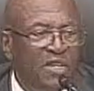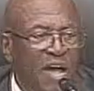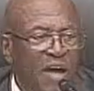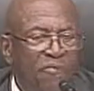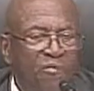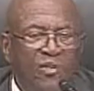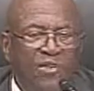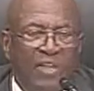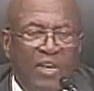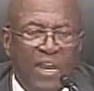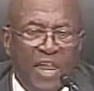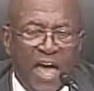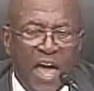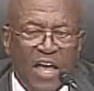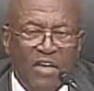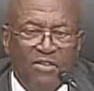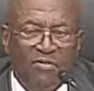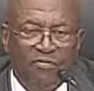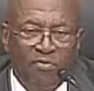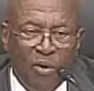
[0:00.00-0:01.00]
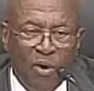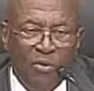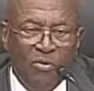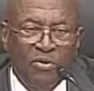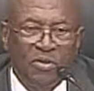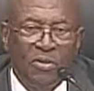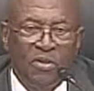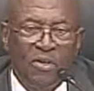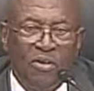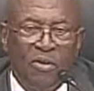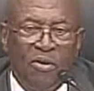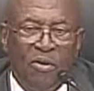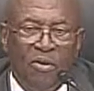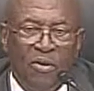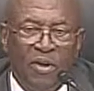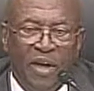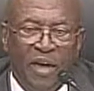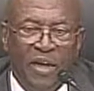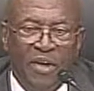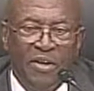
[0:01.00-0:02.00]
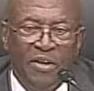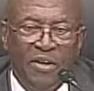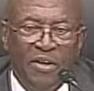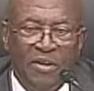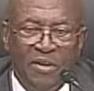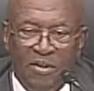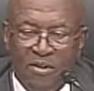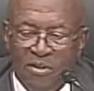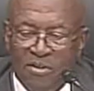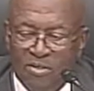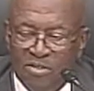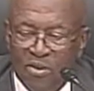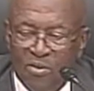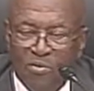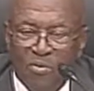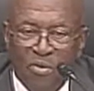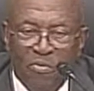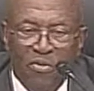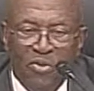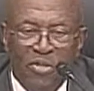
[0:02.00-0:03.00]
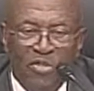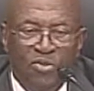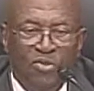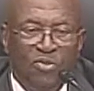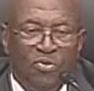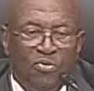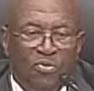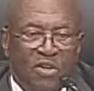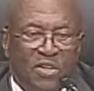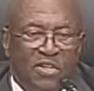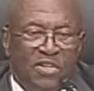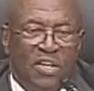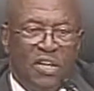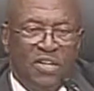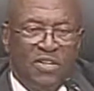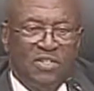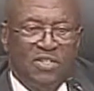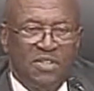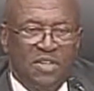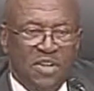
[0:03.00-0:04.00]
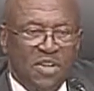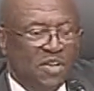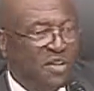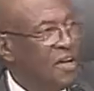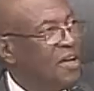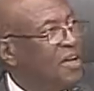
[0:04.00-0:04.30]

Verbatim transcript: after the last vote, okay? So we'll we just do a recess and.